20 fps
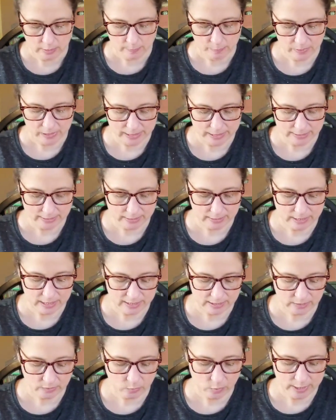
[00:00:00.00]
because
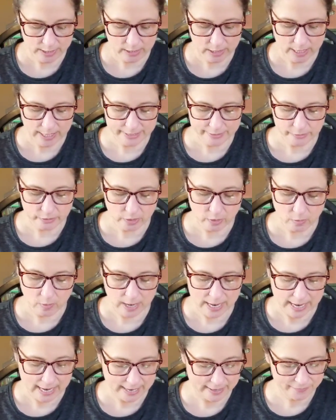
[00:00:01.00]
this one I don't
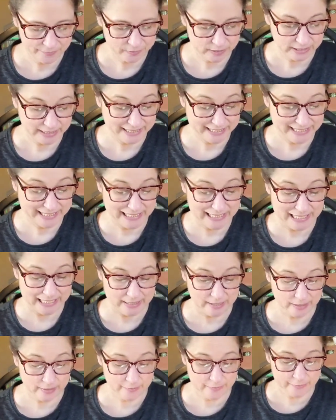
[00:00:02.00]
have to
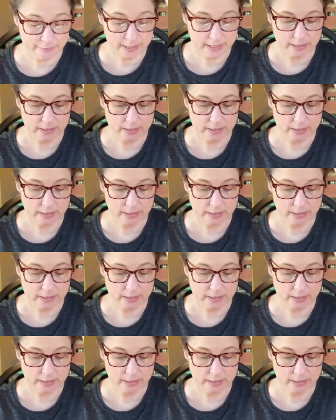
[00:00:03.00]
give.